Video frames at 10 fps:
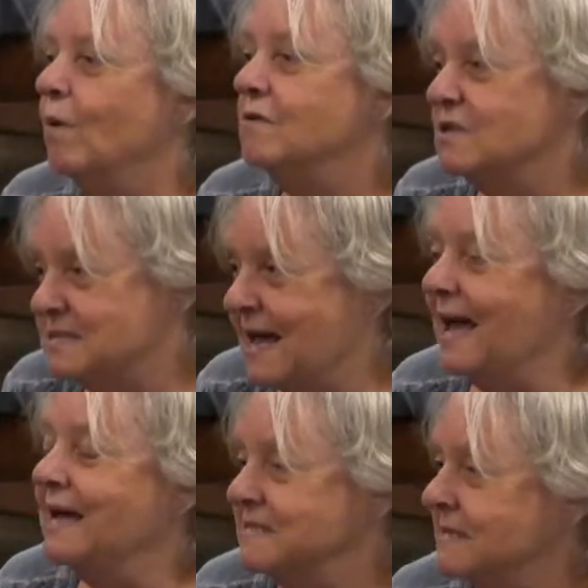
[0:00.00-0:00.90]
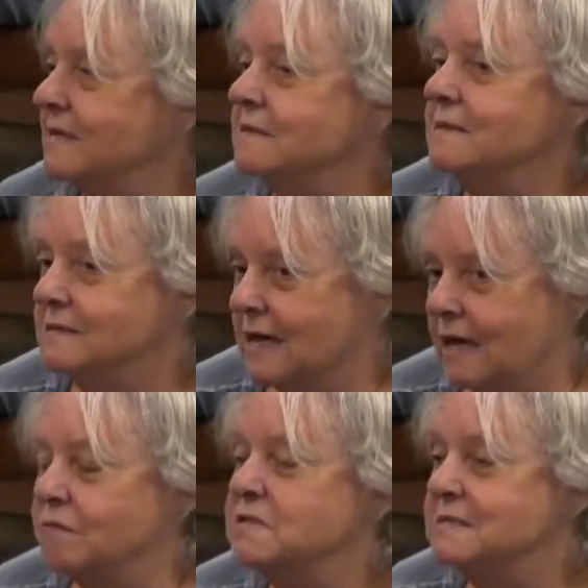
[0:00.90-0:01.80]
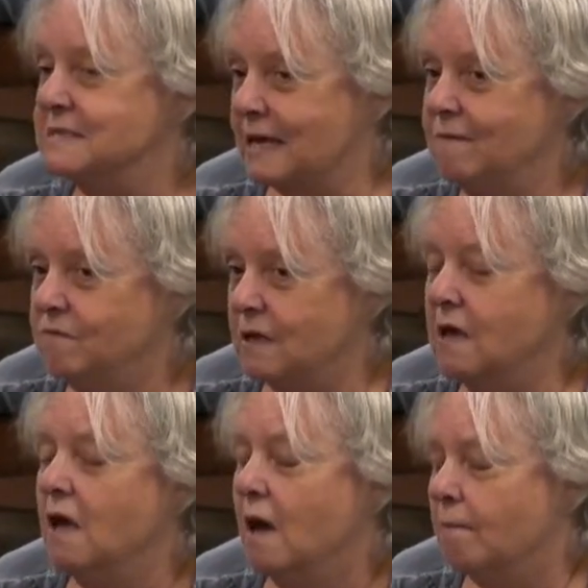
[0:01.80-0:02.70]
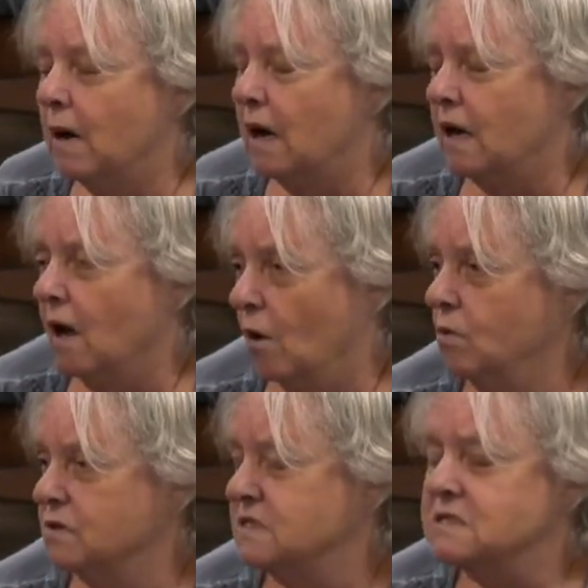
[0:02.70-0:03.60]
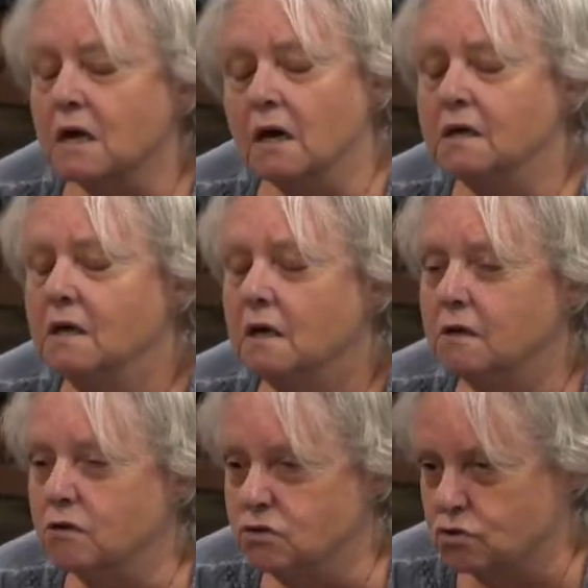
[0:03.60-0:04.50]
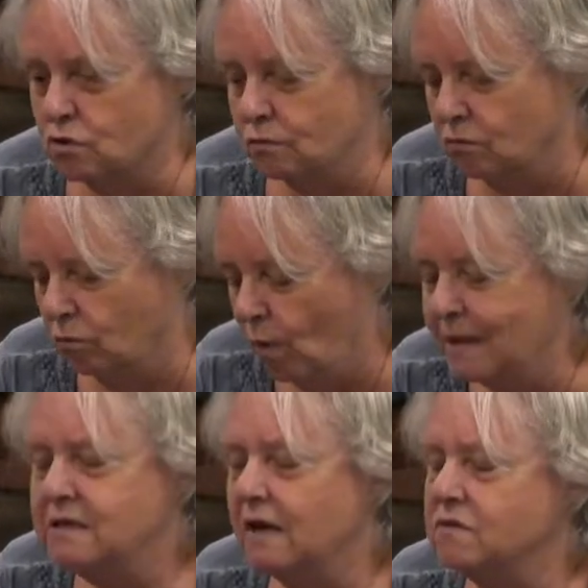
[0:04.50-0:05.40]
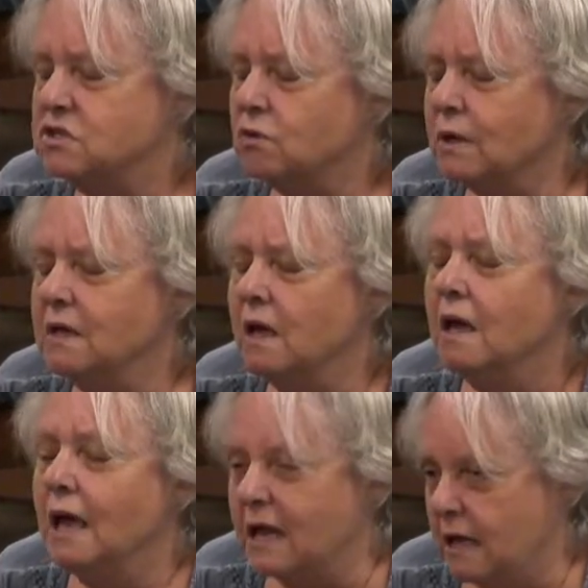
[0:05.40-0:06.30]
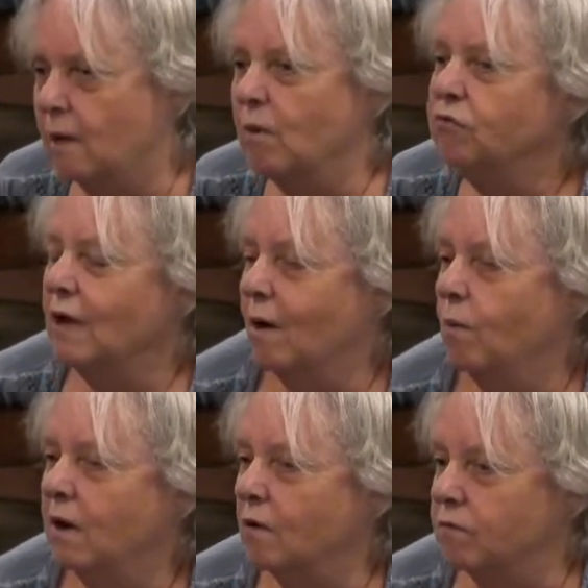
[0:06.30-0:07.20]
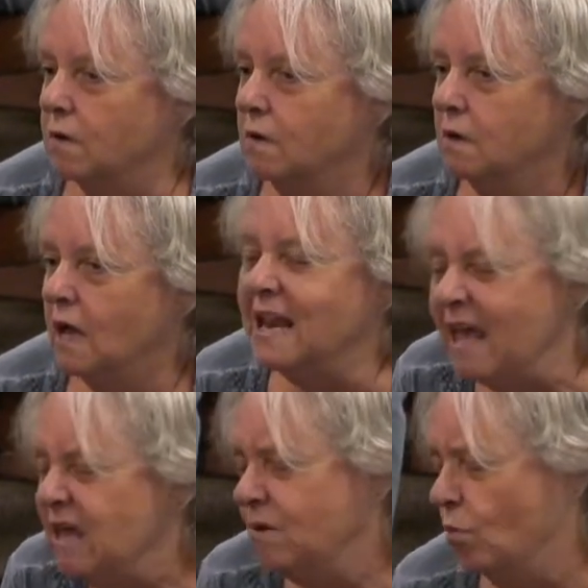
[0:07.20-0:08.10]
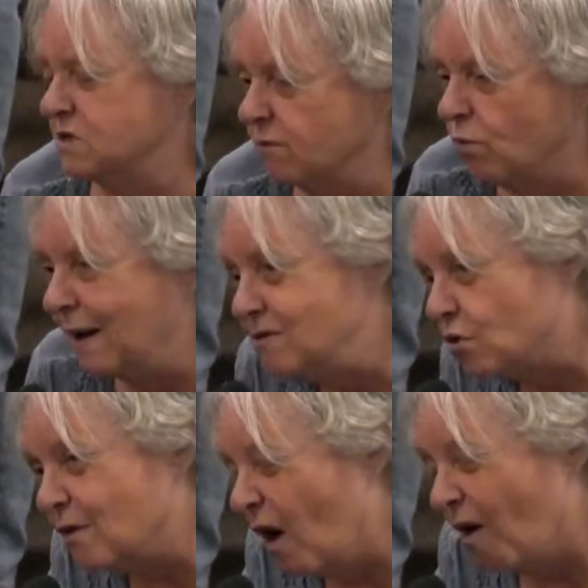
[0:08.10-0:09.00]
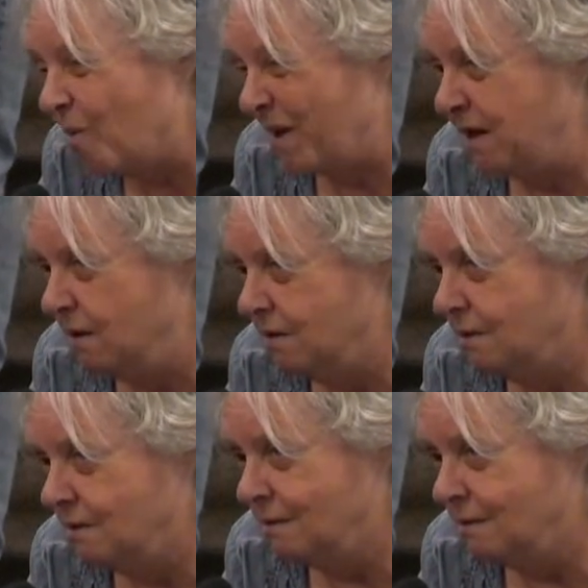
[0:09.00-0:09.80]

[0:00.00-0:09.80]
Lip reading: And we're just asking to have safety. My oldest son used to run down the street, and he almost got run over. And he was a Ranger in the Army.